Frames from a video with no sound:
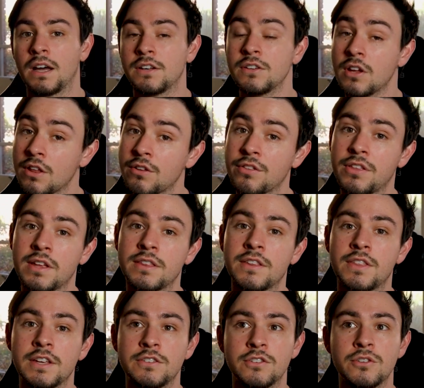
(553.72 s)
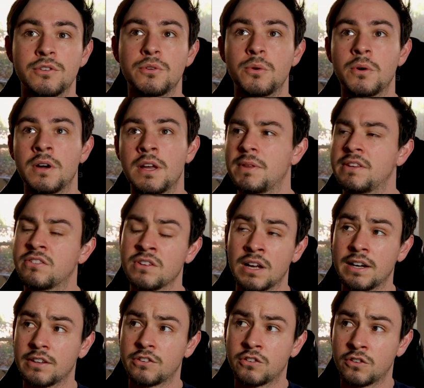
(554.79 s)
Another thing that they do, it's
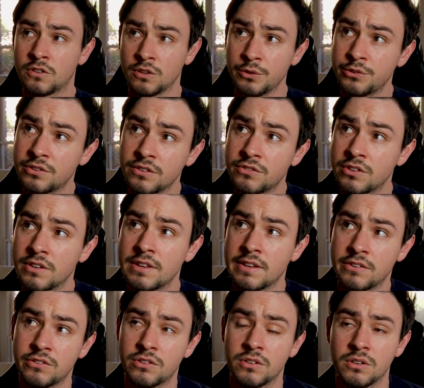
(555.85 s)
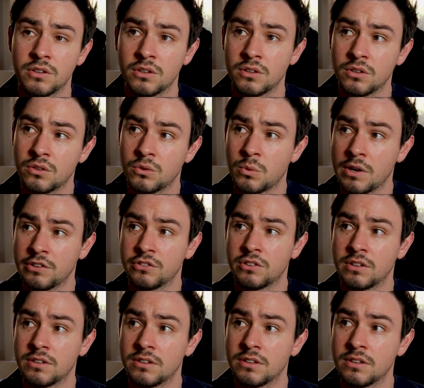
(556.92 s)
not exclusive to this
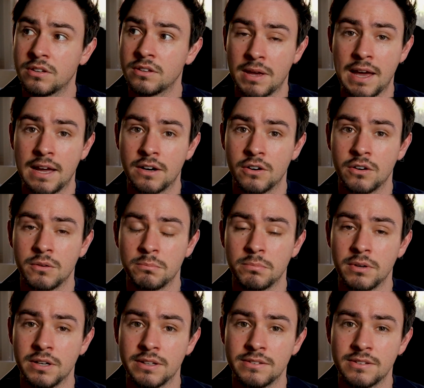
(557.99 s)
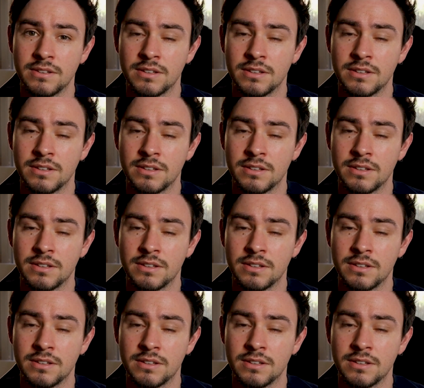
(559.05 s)
question pattern, but